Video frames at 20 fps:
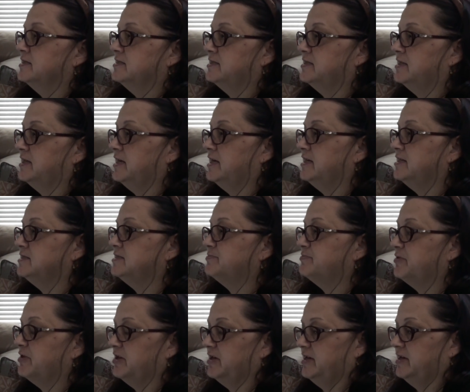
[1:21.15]
Today's
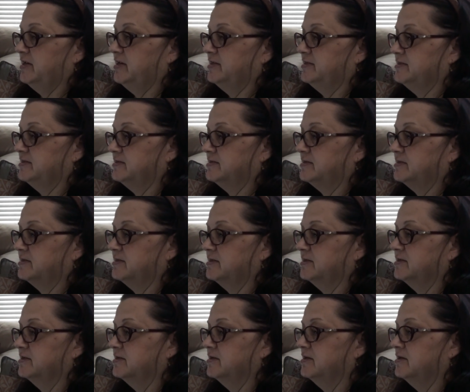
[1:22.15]
plans.
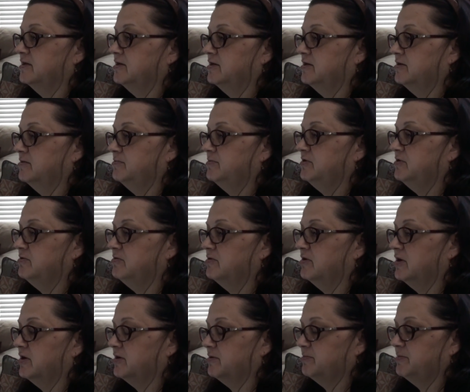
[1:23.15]
Um, you
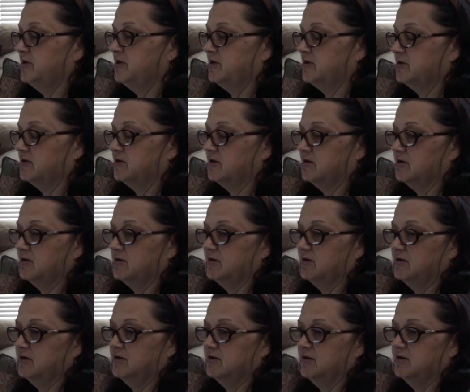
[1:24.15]
gotta make
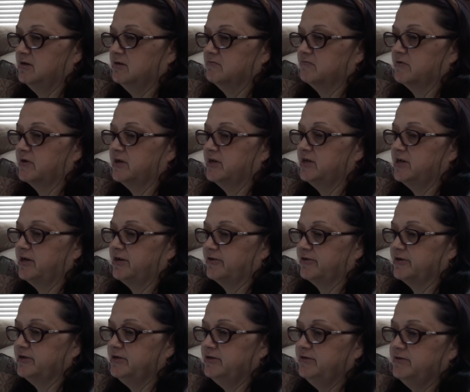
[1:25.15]
uh, run an
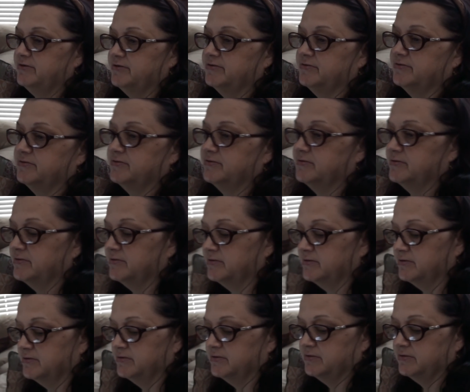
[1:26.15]
errand.
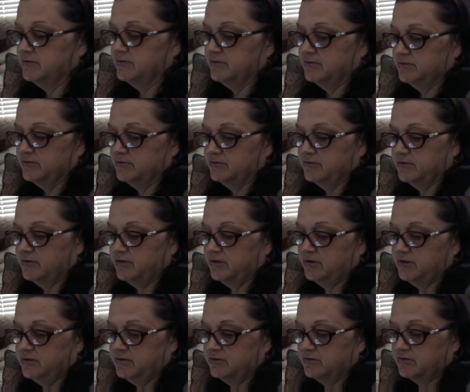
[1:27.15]
Yep.
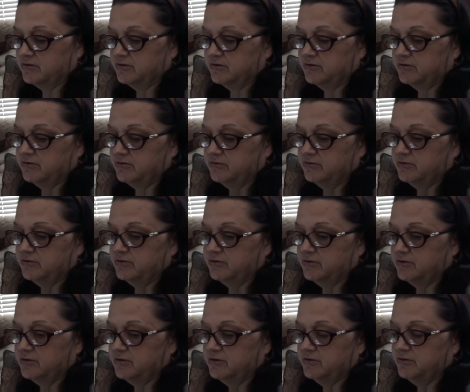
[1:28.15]
And you're gonna go to
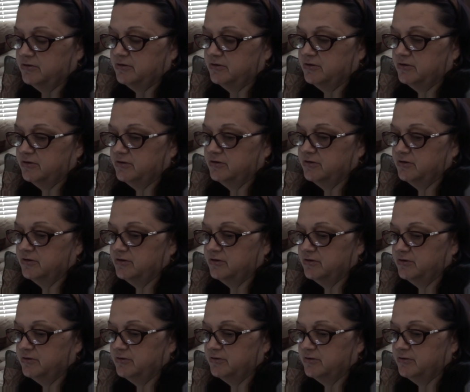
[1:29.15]

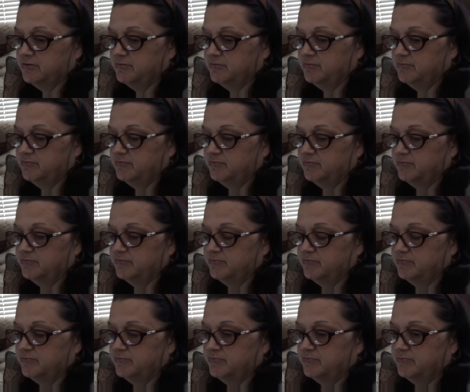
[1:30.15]
the
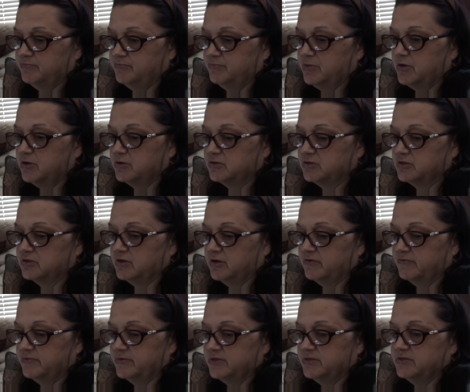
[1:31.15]
post
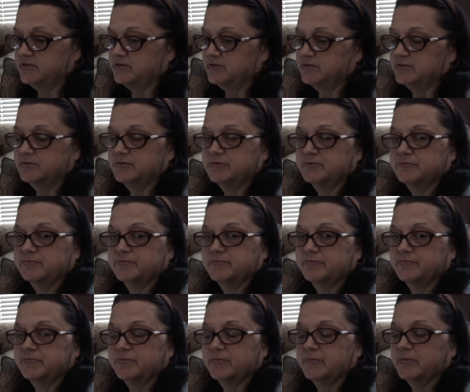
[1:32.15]
office. Uh
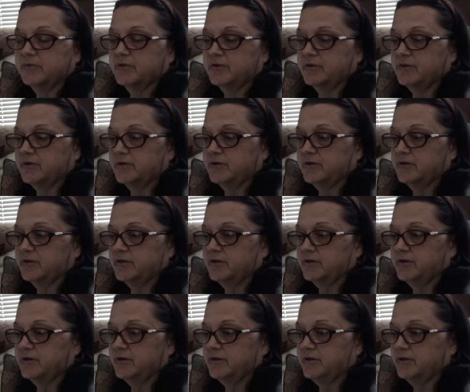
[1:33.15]
huh.
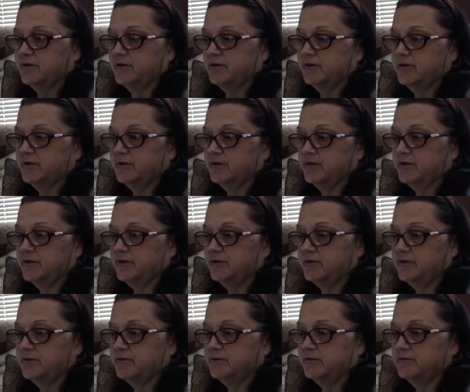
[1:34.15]

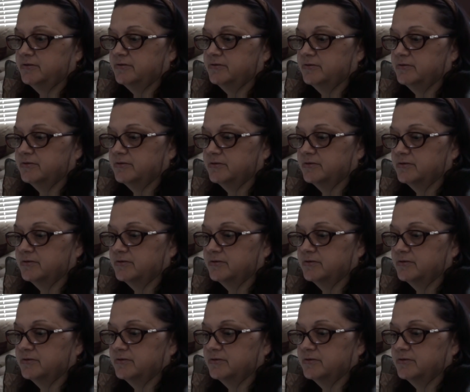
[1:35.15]
And